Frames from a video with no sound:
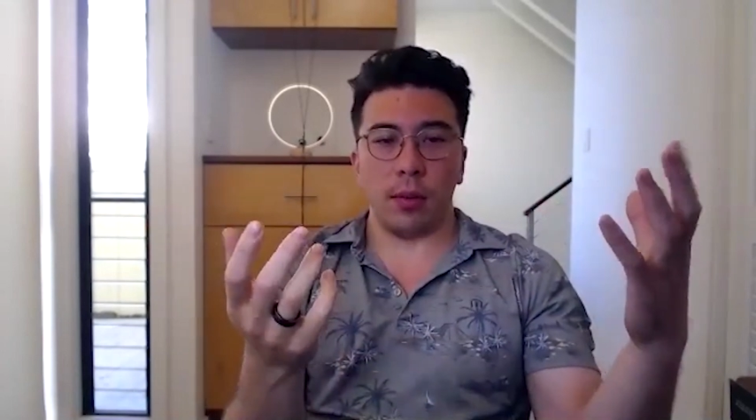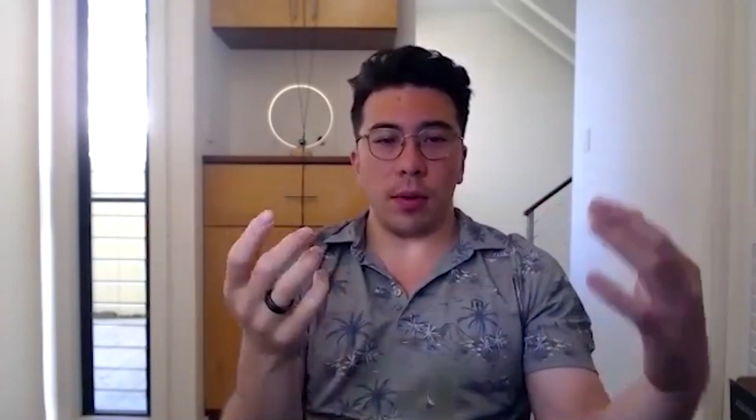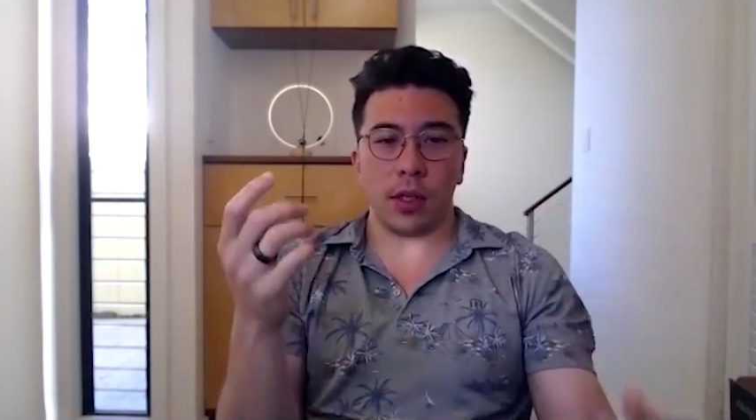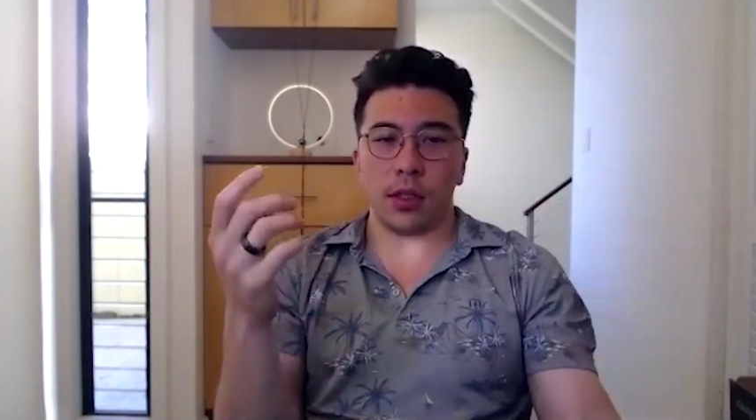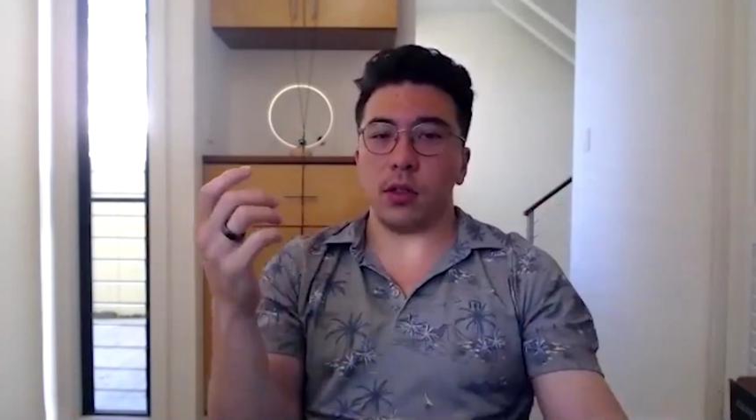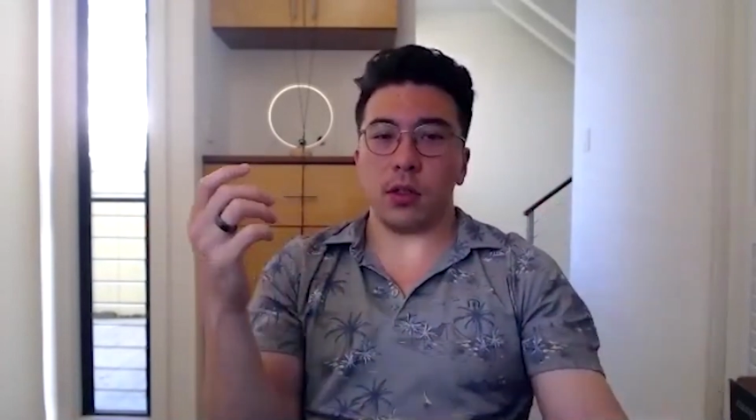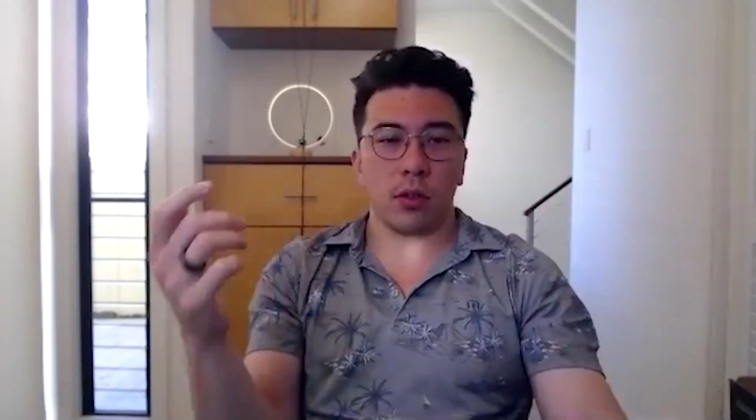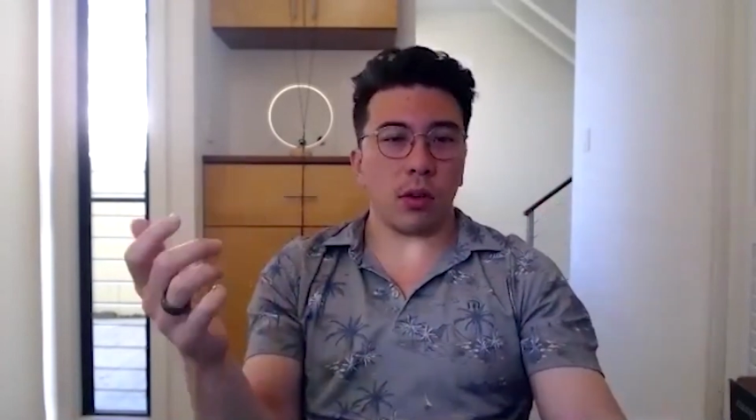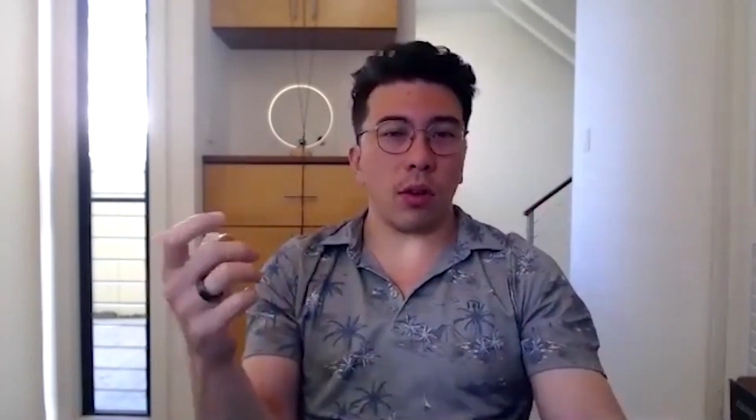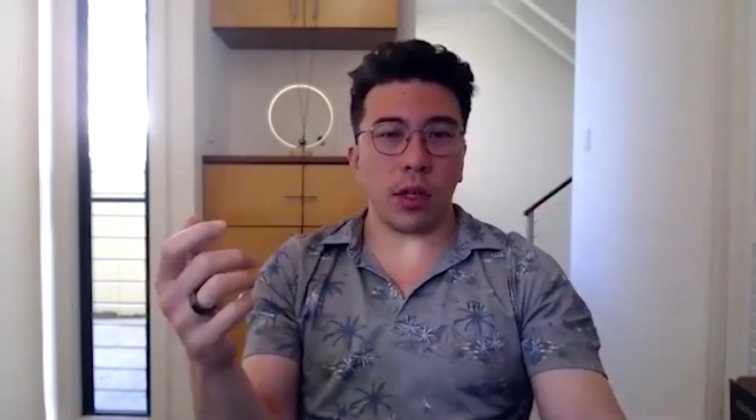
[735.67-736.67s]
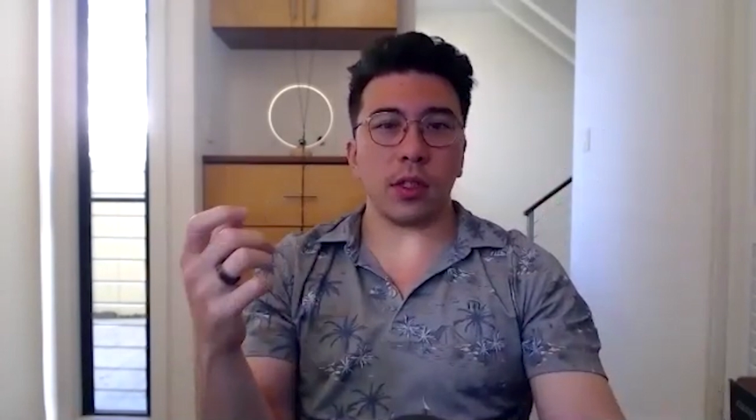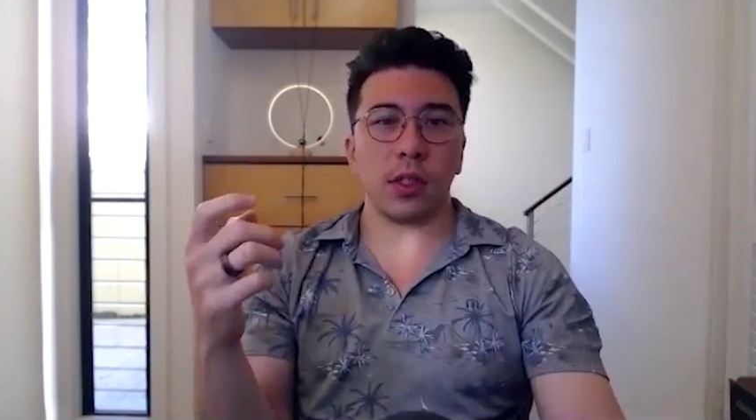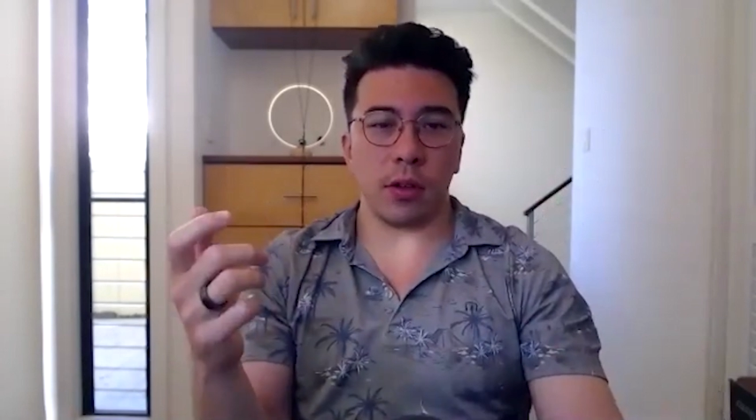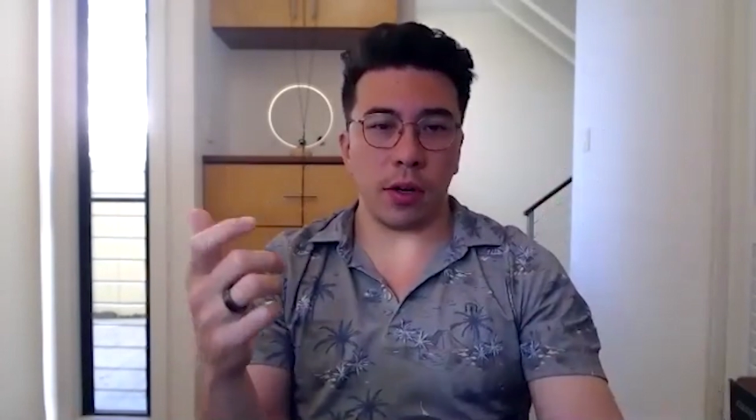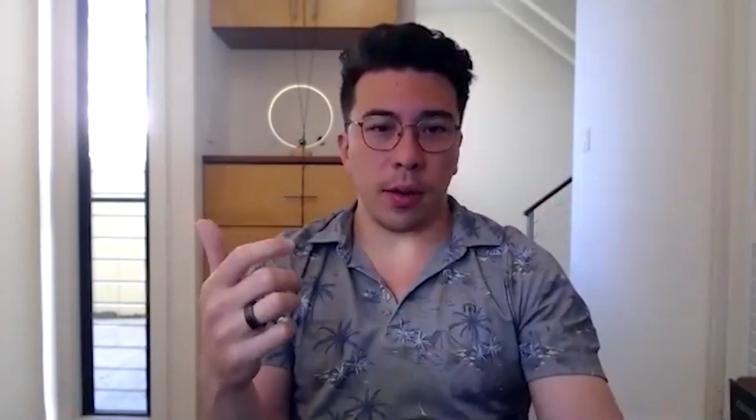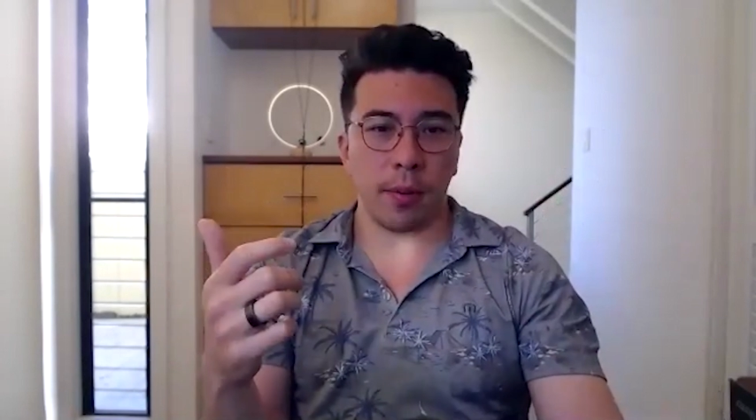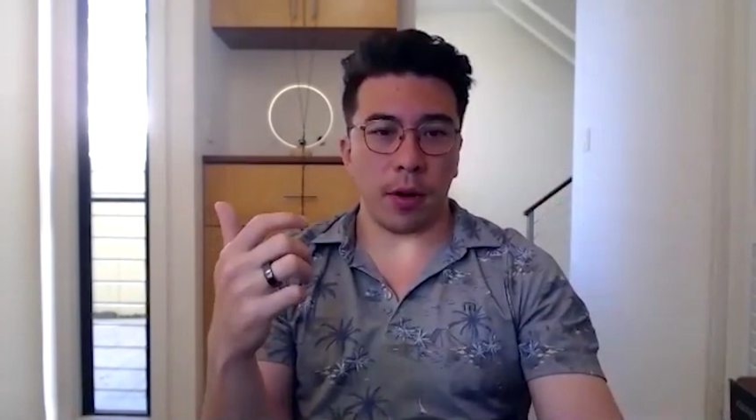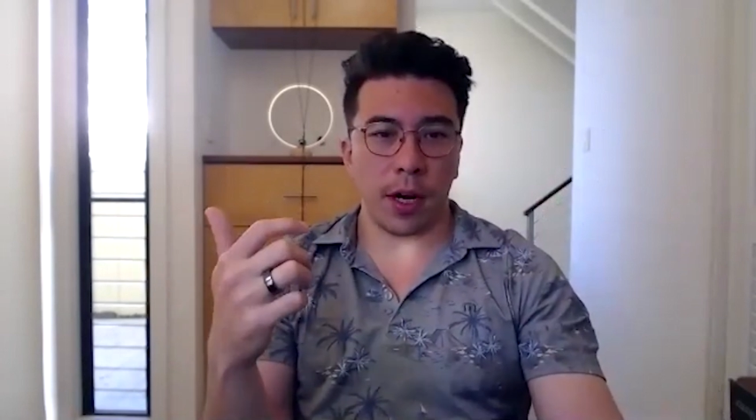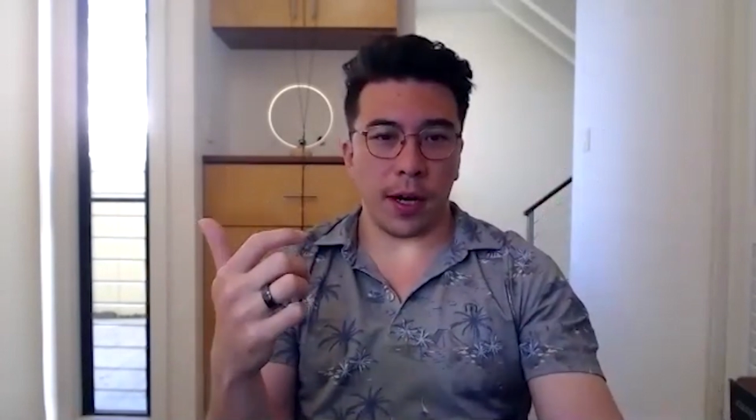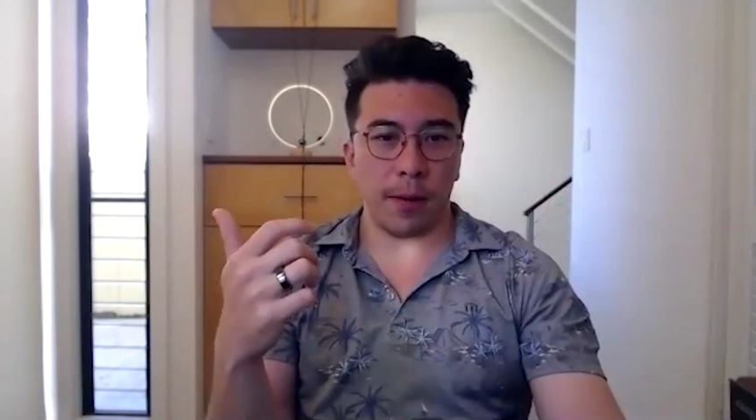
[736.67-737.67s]
because mm-hmm. you scroll Instagram,
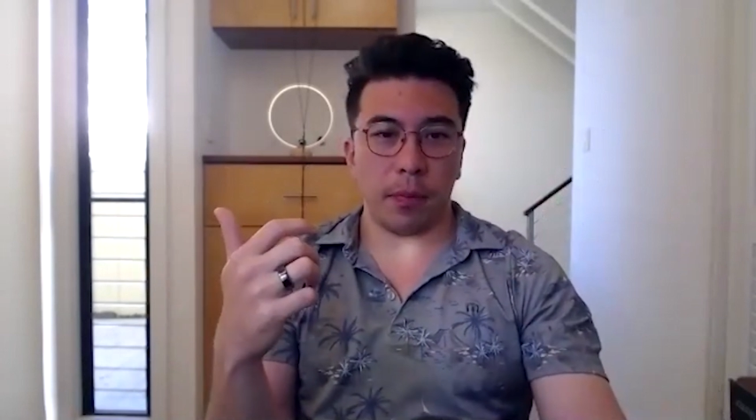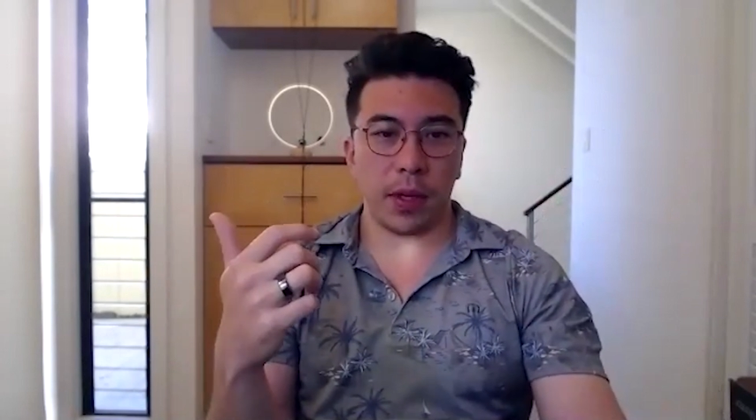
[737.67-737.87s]
right?